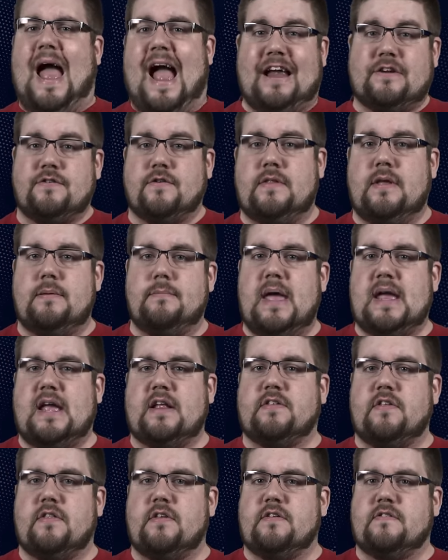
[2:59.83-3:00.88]
actually make
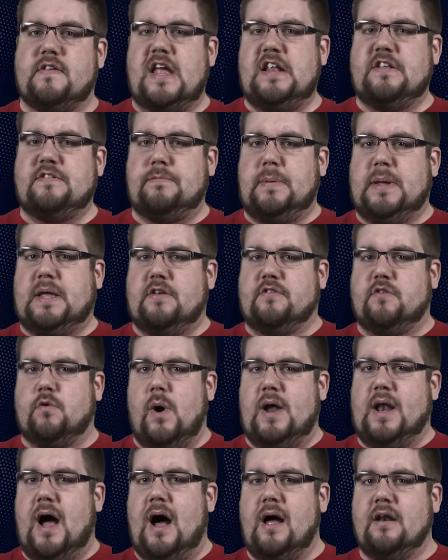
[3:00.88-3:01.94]
it to the States because,
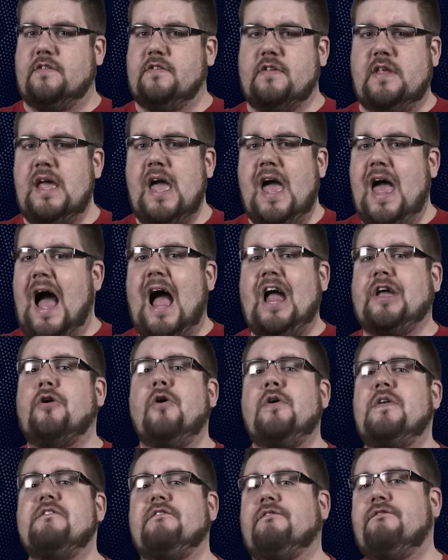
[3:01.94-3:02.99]
quite honestly, I
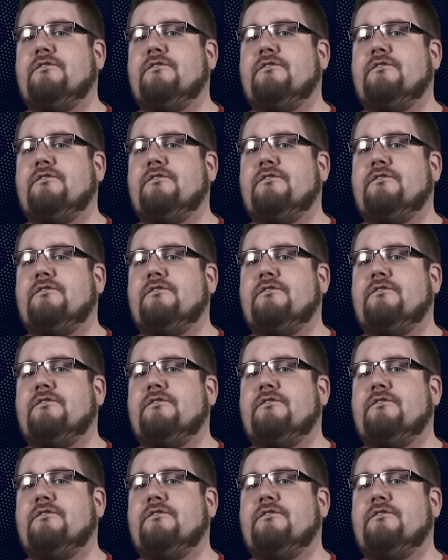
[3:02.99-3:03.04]
couldn't